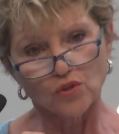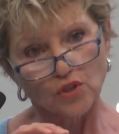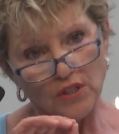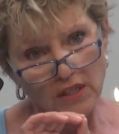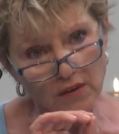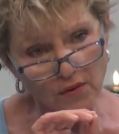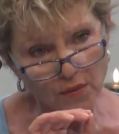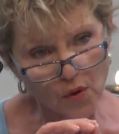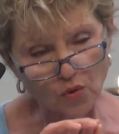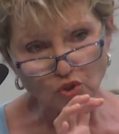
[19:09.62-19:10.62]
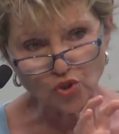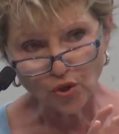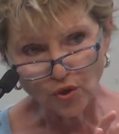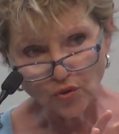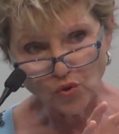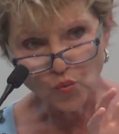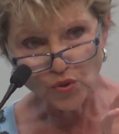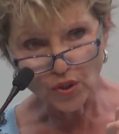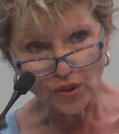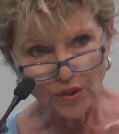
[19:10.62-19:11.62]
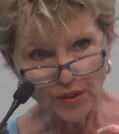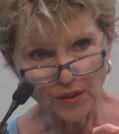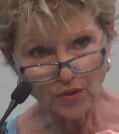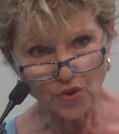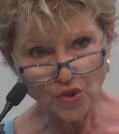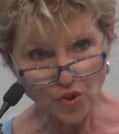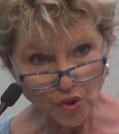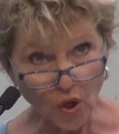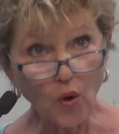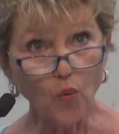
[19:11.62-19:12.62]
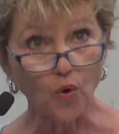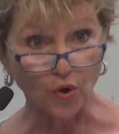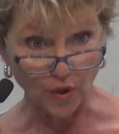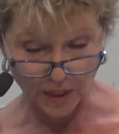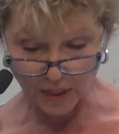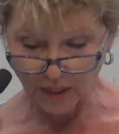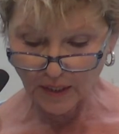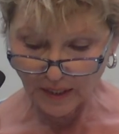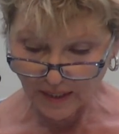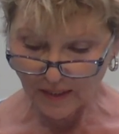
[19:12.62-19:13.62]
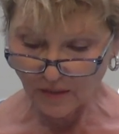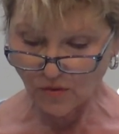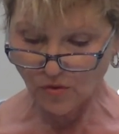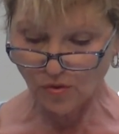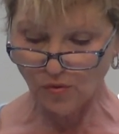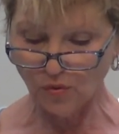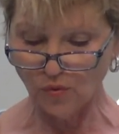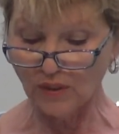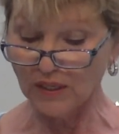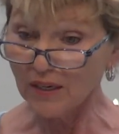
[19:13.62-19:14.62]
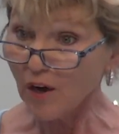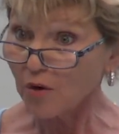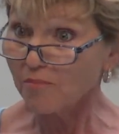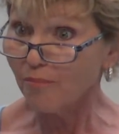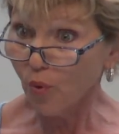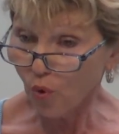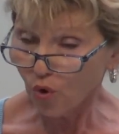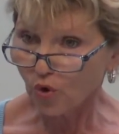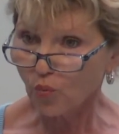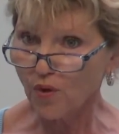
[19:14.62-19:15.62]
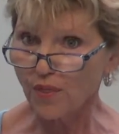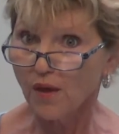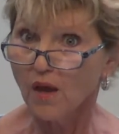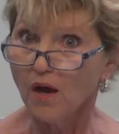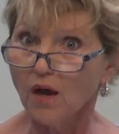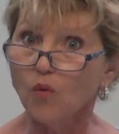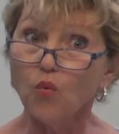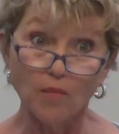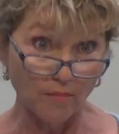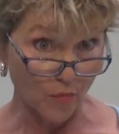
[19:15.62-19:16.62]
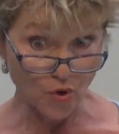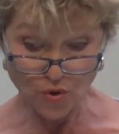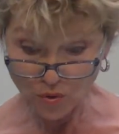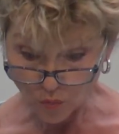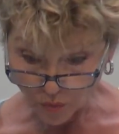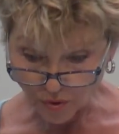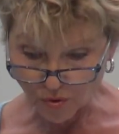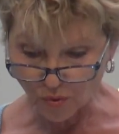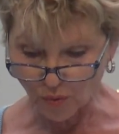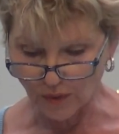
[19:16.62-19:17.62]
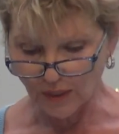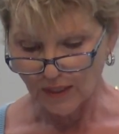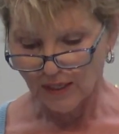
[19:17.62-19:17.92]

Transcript: even though Charles was a little slower getting into and getting on board with uh, what Myrtle was doing,